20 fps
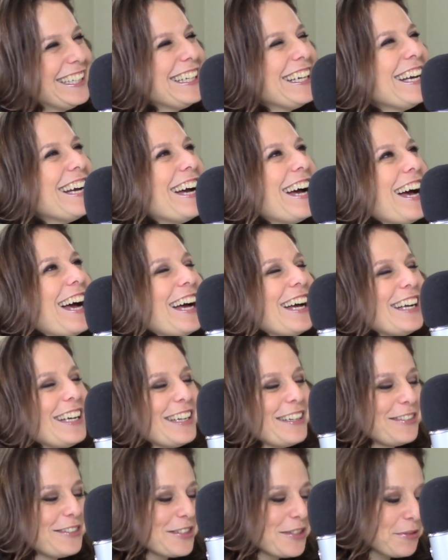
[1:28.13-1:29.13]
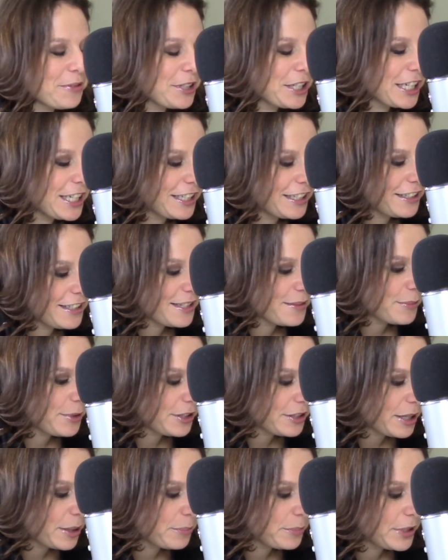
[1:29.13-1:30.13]
Yeah. I was working at a small
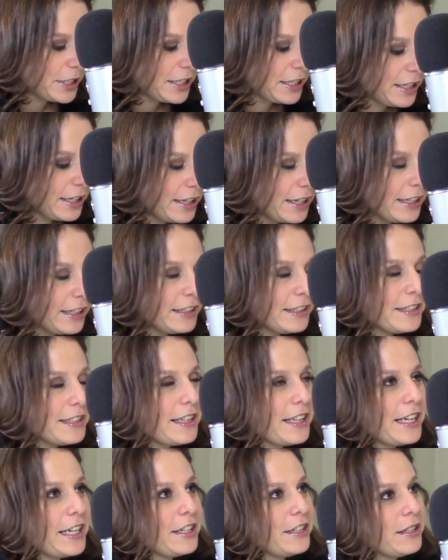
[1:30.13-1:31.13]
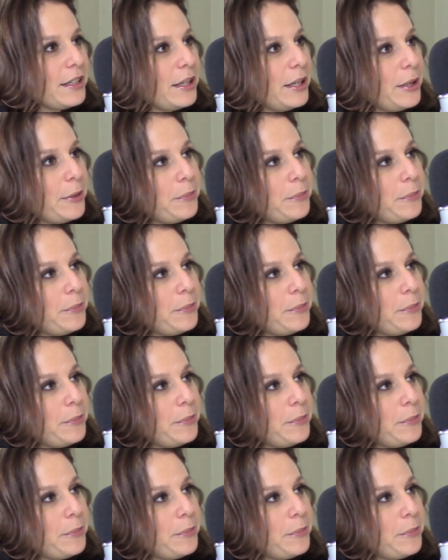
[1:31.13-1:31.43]
company, and there